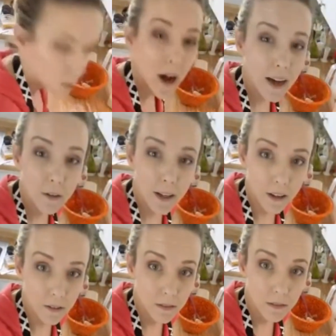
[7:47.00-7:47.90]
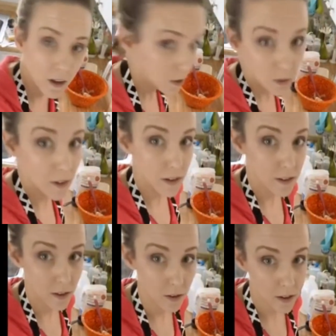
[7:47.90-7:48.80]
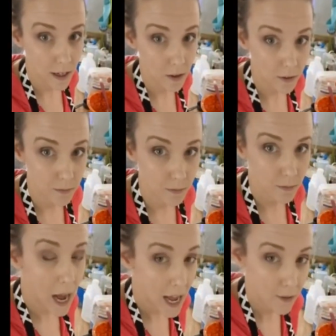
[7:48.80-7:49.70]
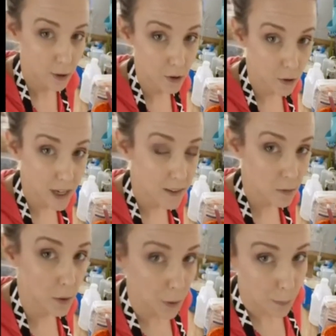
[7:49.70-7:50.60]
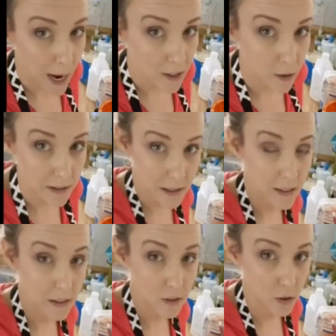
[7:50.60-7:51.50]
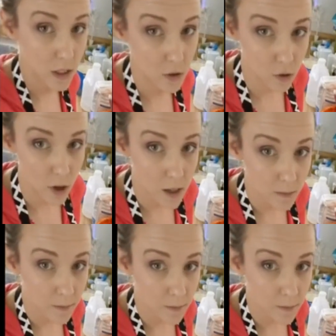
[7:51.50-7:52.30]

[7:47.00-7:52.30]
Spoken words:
what? I don't care. I don't care that it's stuck to the counter. I have a good crust with a good pie dough. It's nice and sturdy and strong.